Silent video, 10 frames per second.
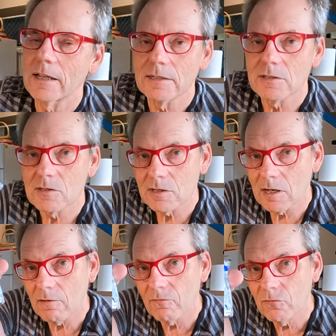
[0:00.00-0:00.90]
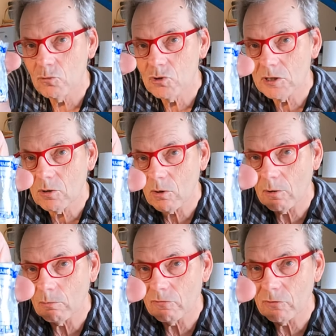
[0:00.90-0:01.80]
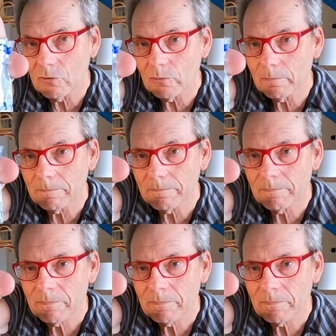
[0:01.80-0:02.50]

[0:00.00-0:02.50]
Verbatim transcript: And it's uh, Fujichrome film.